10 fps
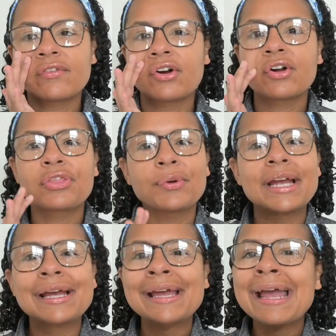for her
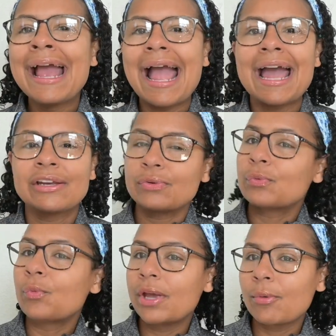three, and
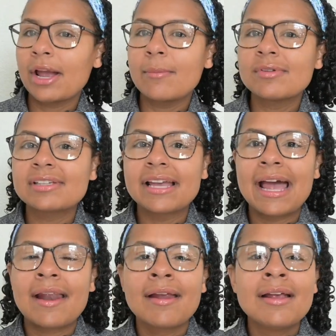we were able to
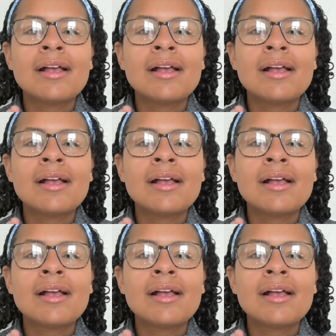get